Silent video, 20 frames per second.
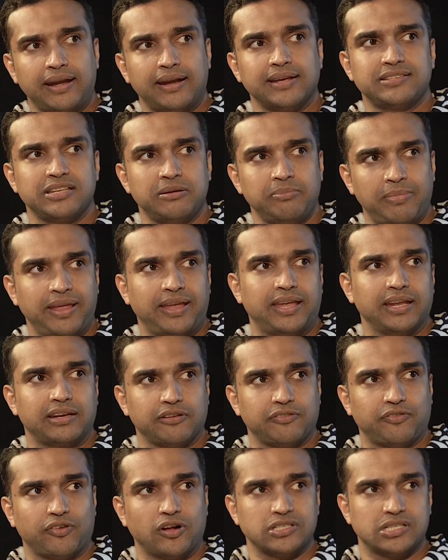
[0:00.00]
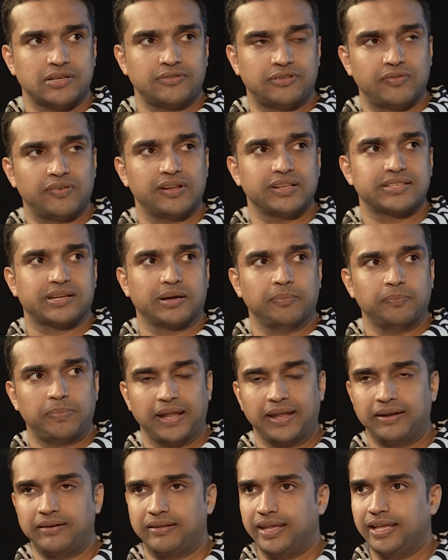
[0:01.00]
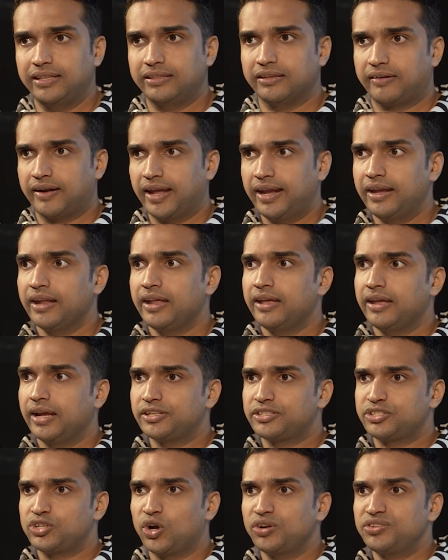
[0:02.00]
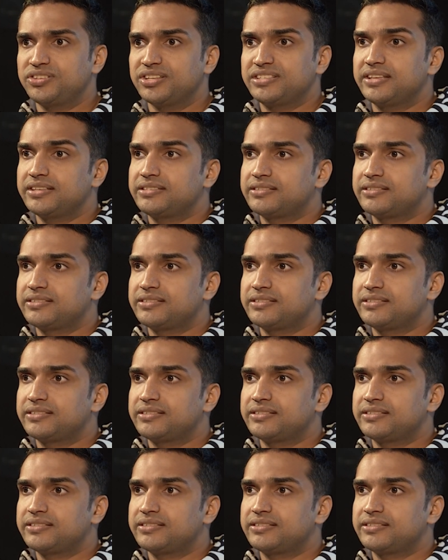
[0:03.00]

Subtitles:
doesn't make it a false and frivolous complaint either, right? It's not just the